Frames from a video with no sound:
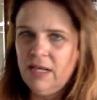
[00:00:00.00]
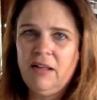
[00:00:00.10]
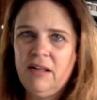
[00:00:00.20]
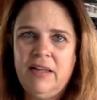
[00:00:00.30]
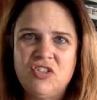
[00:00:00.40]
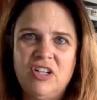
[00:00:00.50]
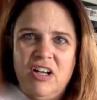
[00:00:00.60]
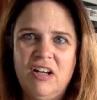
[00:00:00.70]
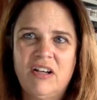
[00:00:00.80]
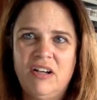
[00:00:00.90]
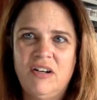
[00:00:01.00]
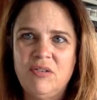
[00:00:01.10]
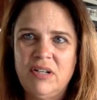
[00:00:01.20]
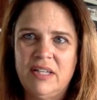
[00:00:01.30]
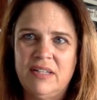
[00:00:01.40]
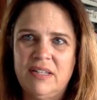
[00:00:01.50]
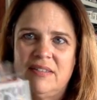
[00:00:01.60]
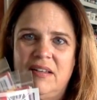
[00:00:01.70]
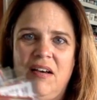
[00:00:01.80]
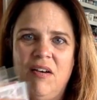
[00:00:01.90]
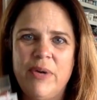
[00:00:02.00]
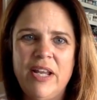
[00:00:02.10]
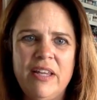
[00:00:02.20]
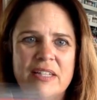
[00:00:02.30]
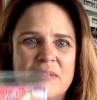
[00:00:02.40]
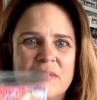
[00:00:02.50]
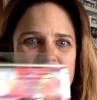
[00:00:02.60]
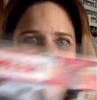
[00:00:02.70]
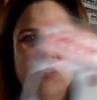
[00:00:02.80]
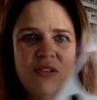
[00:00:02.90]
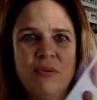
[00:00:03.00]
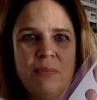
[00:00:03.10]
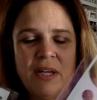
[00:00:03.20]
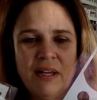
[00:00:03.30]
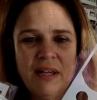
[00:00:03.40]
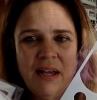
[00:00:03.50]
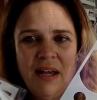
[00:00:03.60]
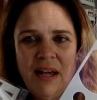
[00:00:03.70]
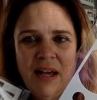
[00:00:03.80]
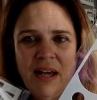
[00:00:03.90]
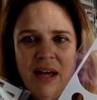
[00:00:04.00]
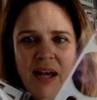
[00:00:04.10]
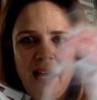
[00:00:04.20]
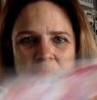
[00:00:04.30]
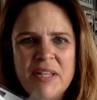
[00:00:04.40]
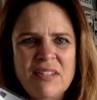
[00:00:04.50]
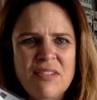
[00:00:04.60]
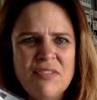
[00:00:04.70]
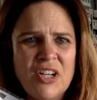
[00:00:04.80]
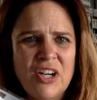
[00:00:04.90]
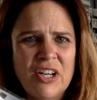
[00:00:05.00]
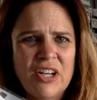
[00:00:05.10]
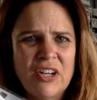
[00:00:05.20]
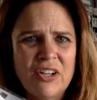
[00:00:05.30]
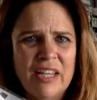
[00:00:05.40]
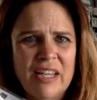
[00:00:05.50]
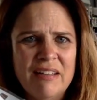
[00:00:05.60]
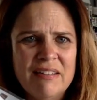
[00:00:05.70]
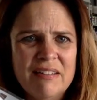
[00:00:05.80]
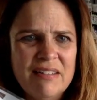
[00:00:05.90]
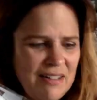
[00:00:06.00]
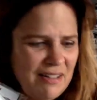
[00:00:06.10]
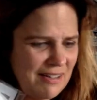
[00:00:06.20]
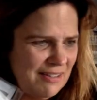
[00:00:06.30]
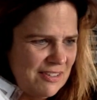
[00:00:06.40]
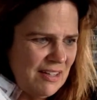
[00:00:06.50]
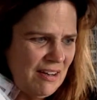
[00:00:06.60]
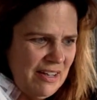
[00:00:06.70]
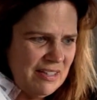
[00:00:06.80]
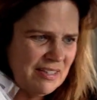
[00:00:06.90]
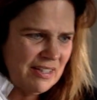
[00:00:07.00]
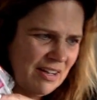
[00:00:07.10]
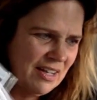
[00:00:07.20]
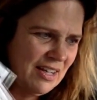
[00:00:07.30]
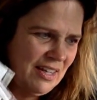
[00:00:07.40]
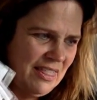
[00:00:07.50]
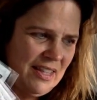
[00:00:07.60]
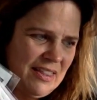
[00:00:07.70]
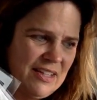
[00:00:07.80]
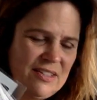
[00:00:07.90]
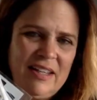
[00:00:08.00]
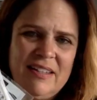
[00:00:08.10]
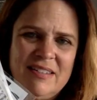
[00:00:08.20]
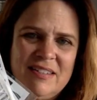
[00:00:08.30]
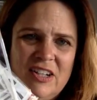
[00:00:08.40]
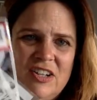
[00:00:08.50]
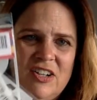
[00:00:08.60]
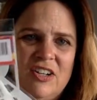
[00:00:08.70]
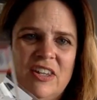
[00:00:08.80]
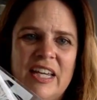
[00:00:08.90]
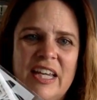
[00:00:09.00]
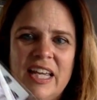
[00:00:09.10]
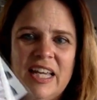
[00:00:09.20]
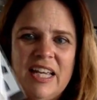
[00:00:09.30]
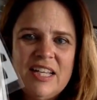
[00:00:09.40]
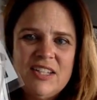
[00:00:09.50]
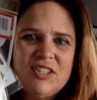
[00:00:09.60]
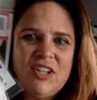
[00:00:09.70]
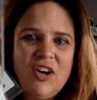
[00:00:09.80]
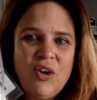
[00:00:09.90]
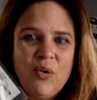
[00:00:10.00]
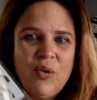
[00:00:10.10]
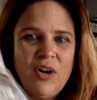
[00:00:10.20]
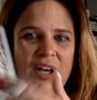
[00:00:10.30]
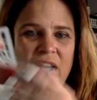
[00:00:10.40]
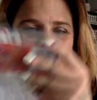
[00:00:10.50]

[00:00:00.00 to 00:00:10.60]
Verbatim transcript: then I'll let you all go because, oh, we only, we didn't do, I must have started early. Sorry, Sarah. I think that's, I started early. So,